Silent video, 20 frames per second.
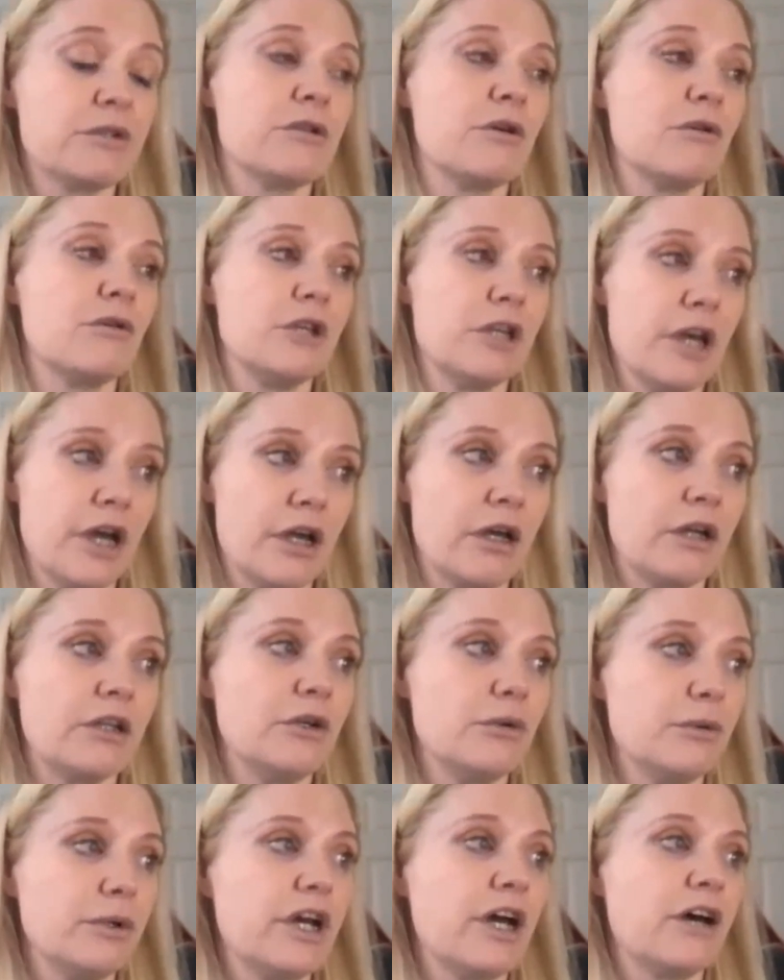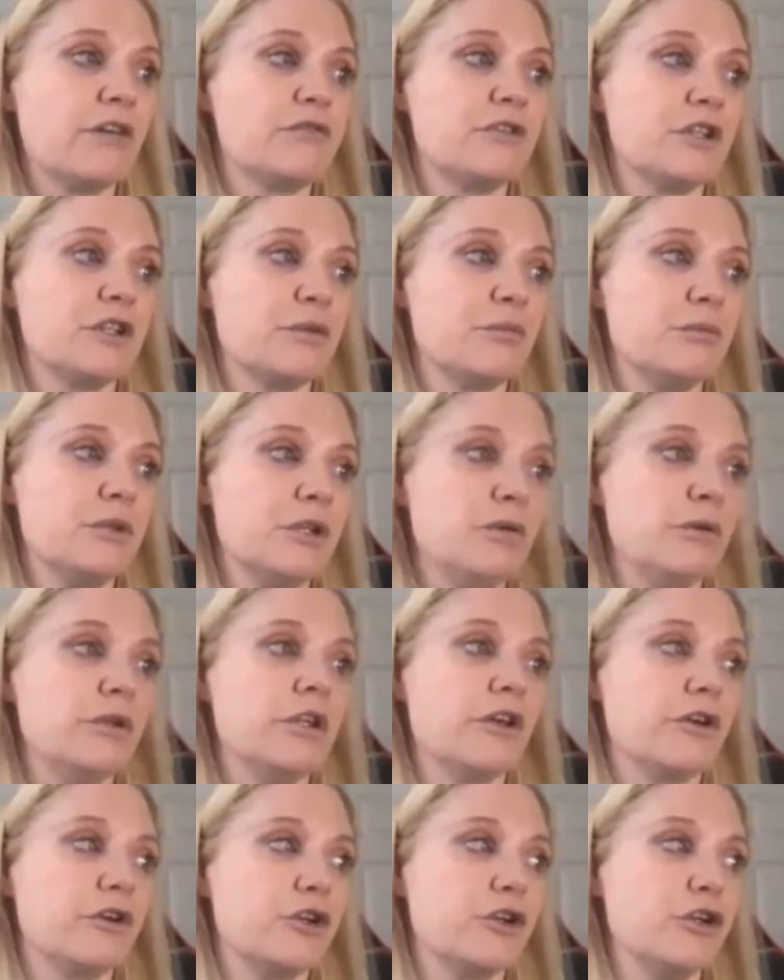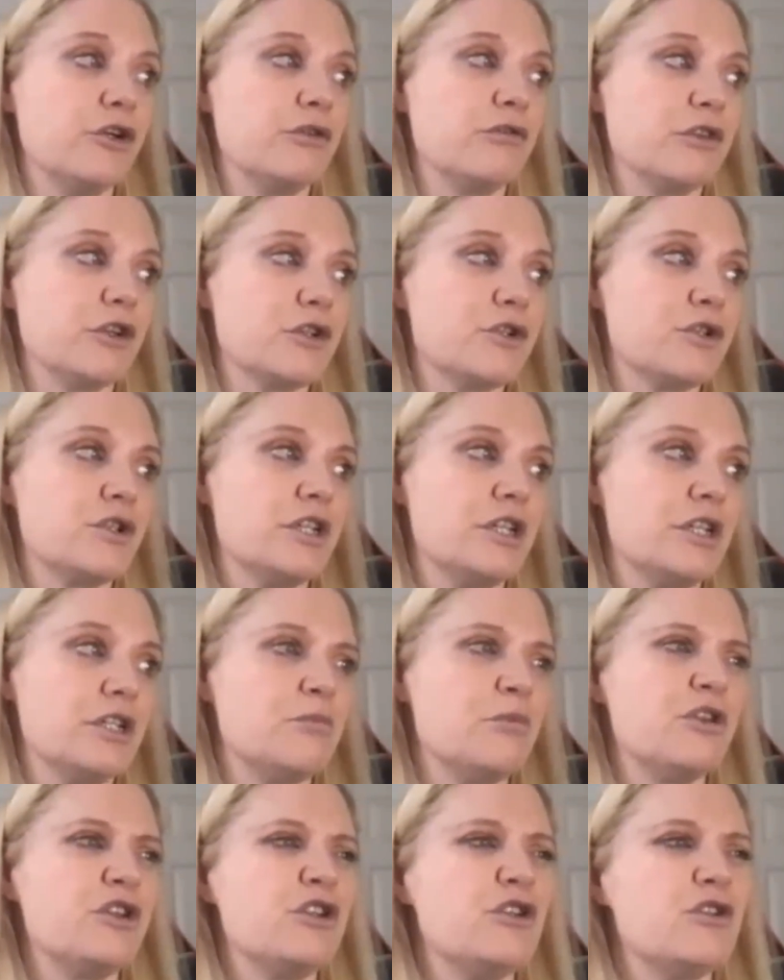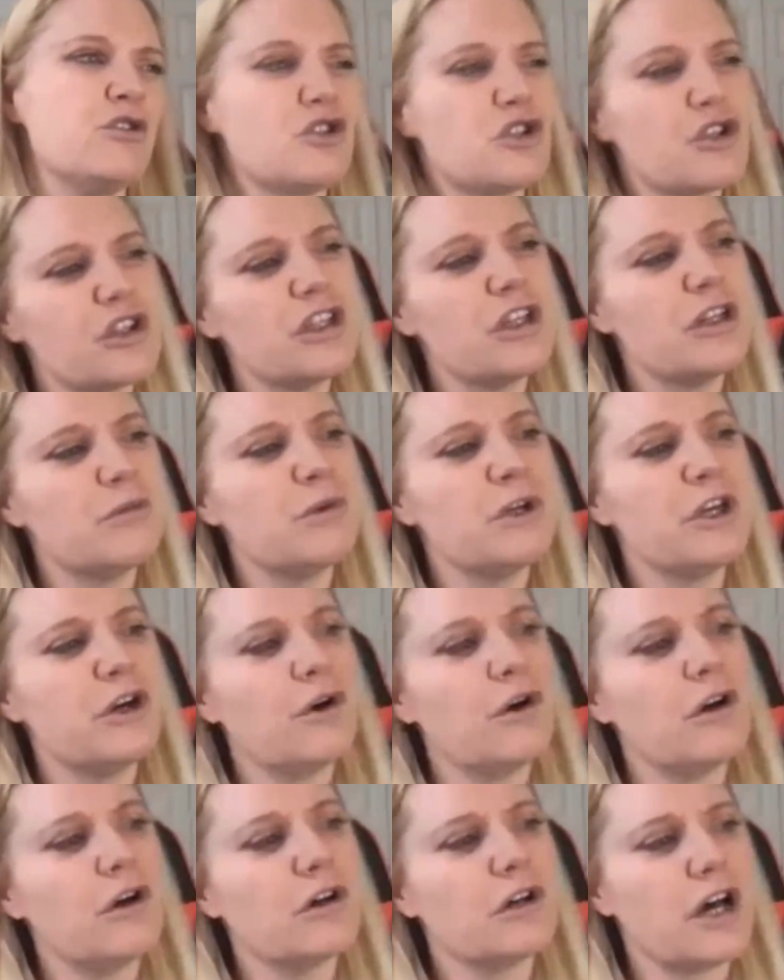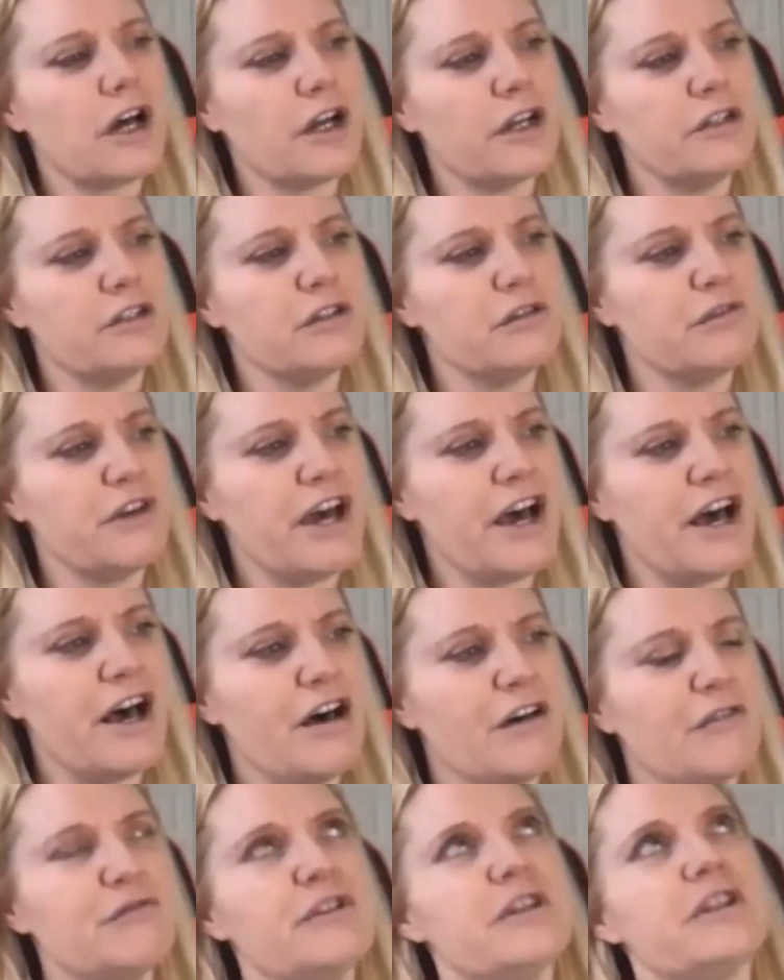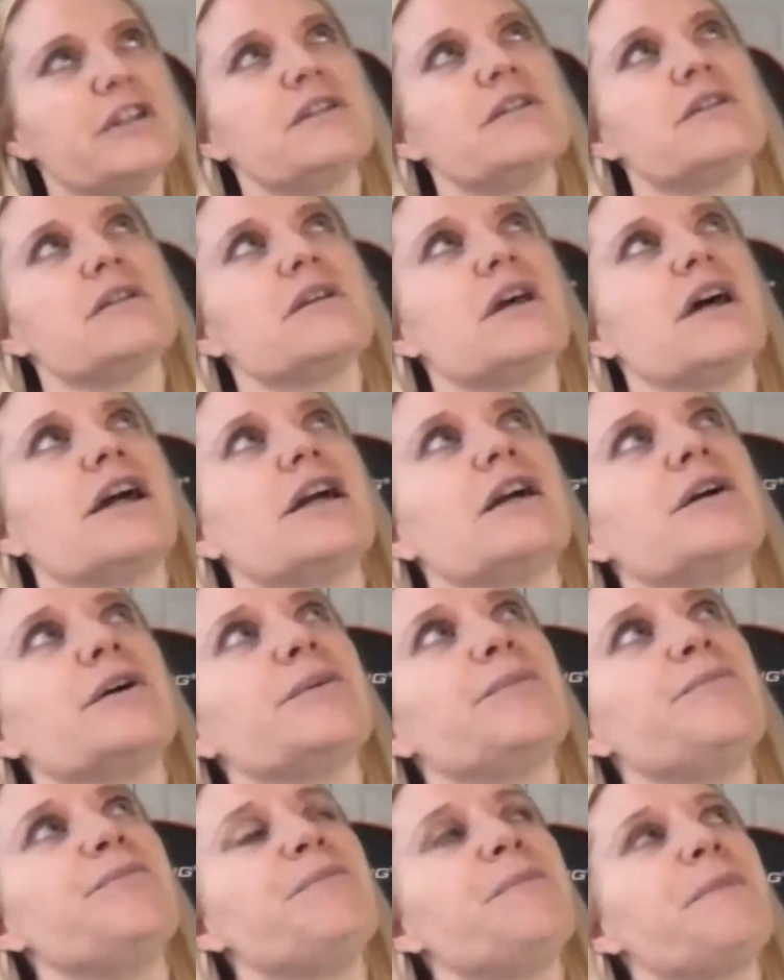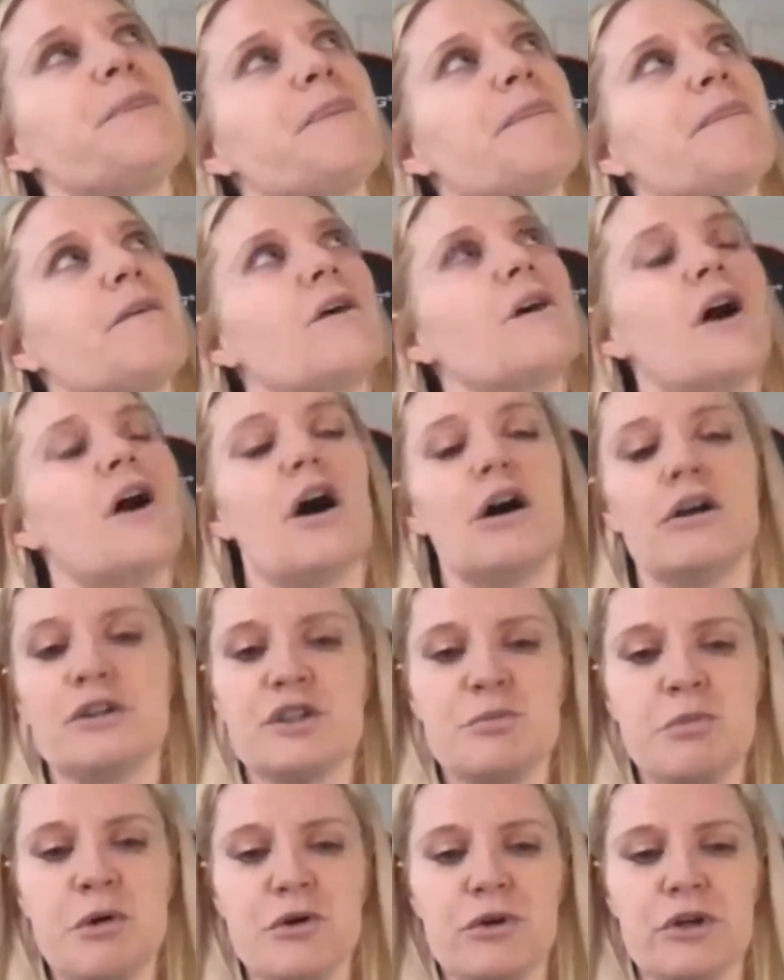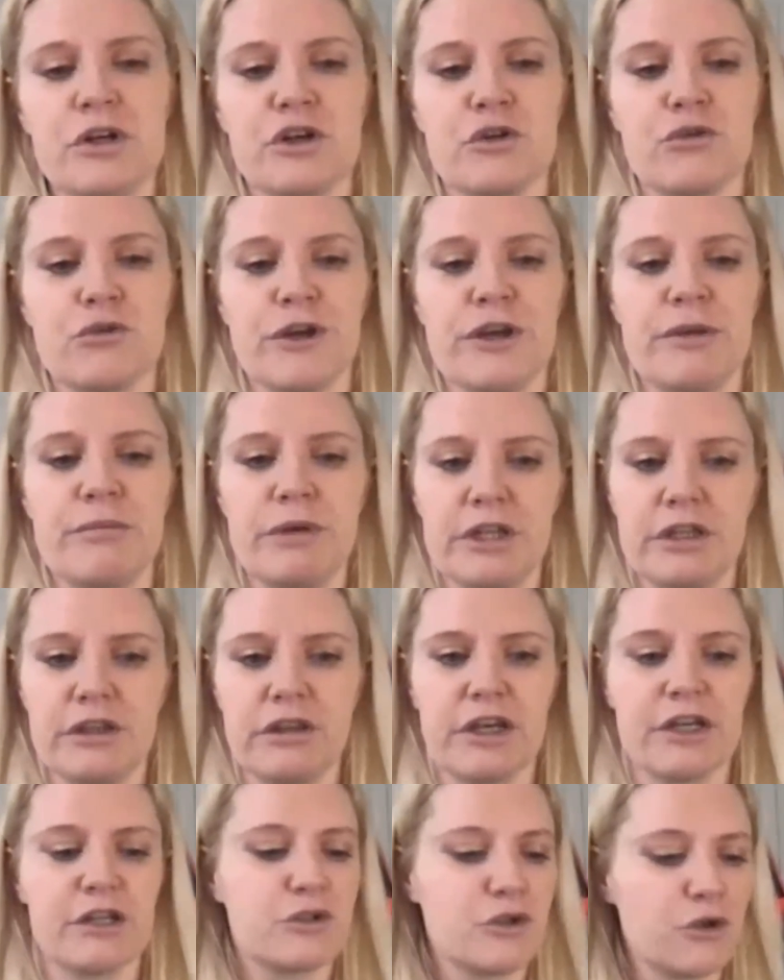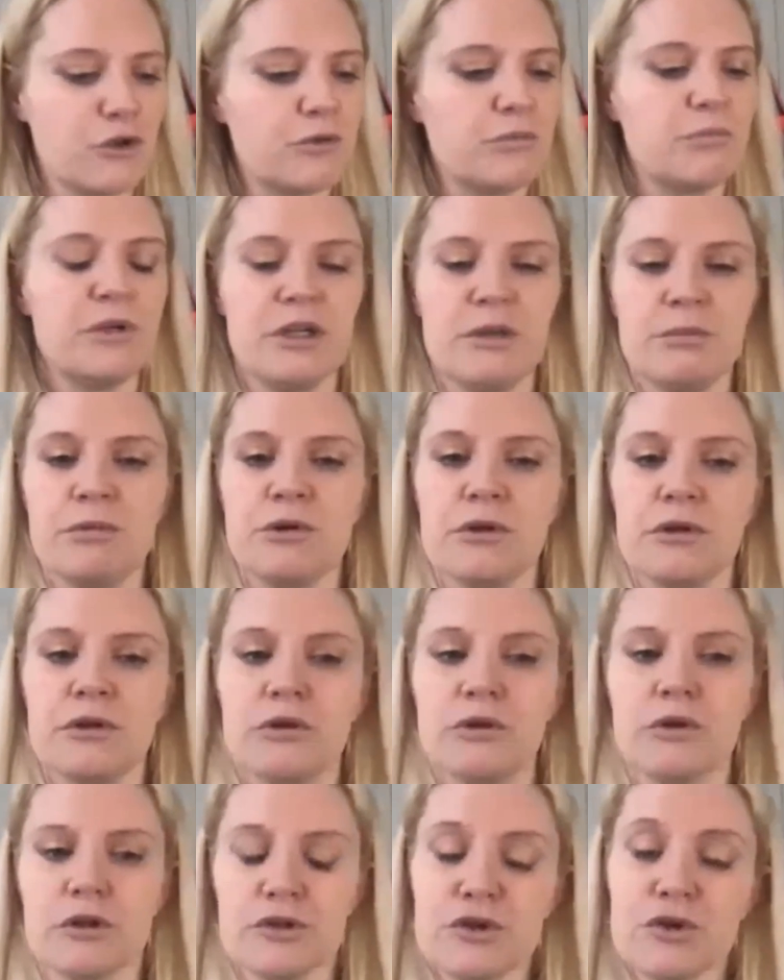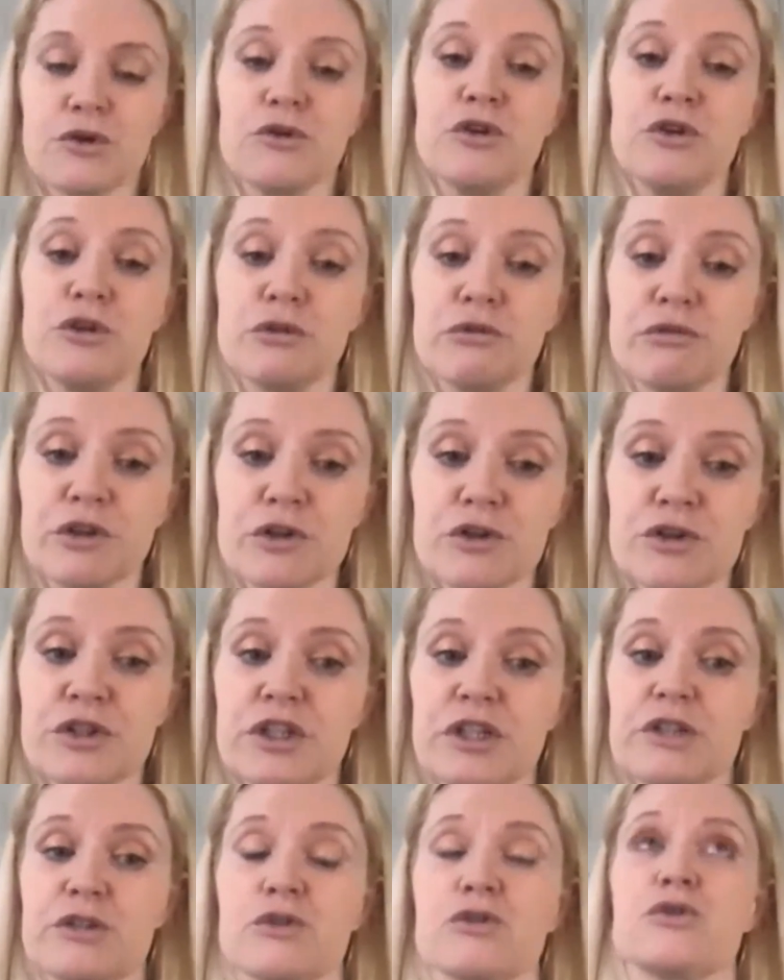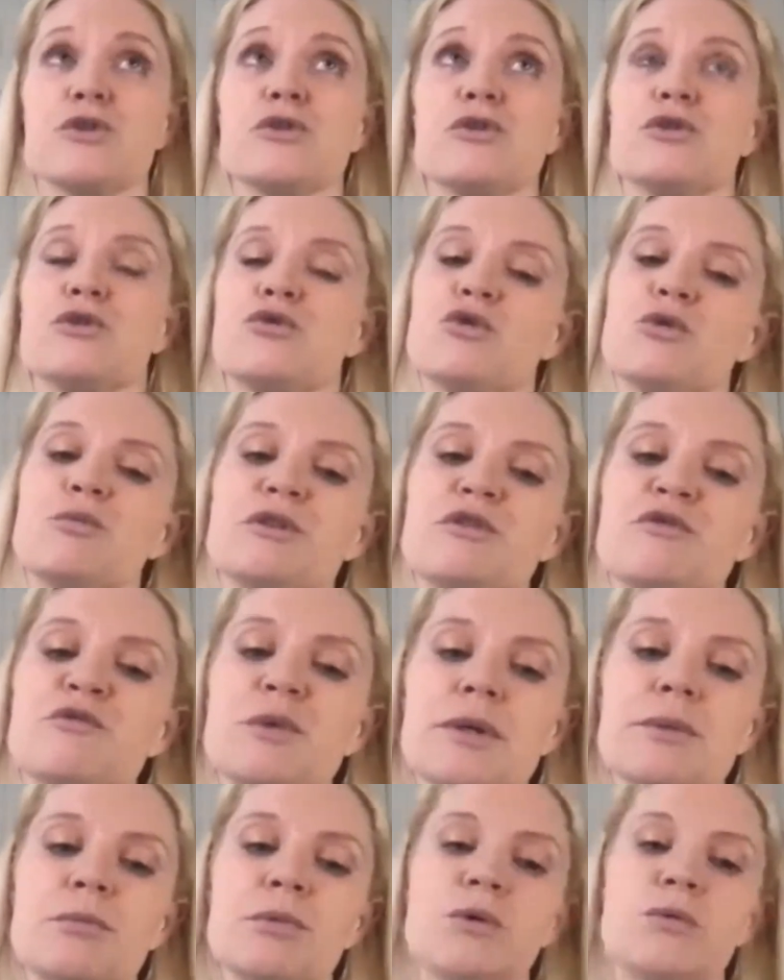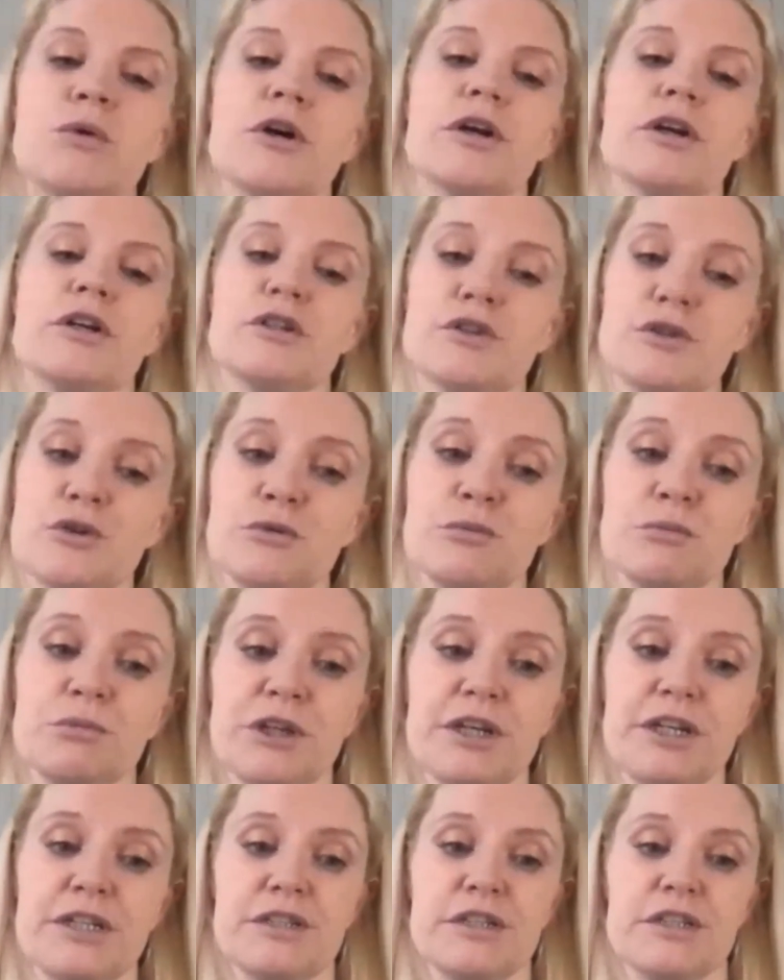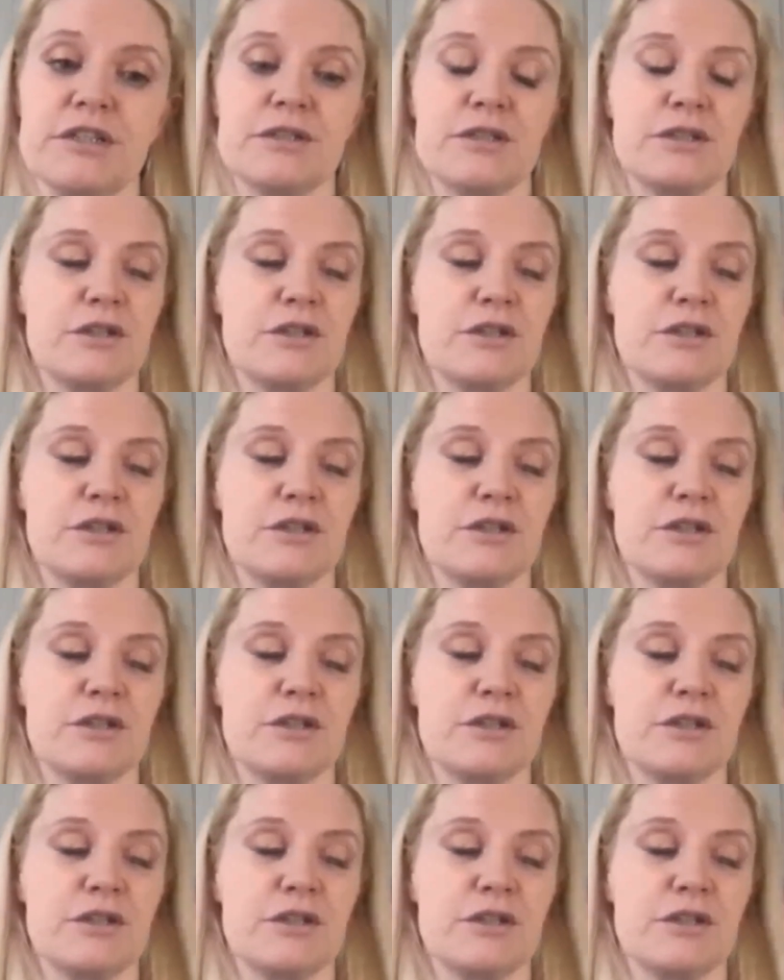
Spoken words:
So yeah, you would have to compete with other universities, but usually we all kind of have this like unspoken agreement, like certain people or certain universities or certain groups of people work at certain places.